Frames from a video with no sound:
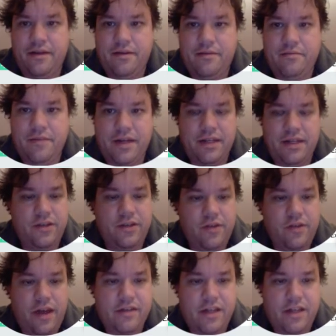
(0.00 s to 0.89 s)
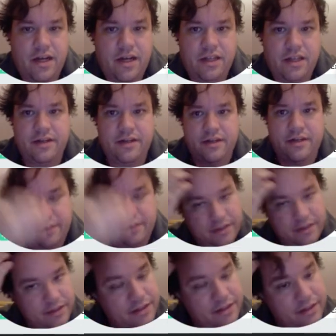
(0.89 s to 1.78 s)
But you have another
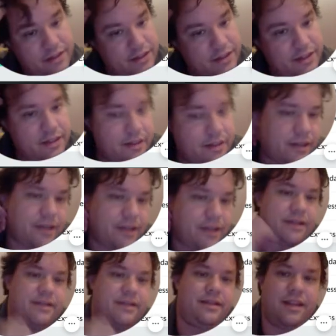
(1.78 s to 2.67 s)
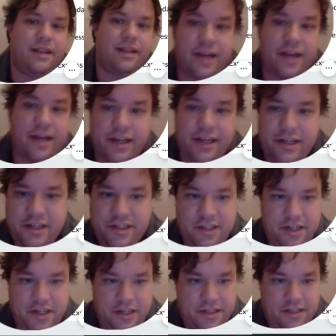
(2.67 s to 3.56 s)
lurking
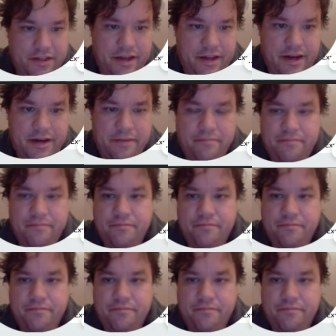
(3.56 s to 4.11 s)
chance there,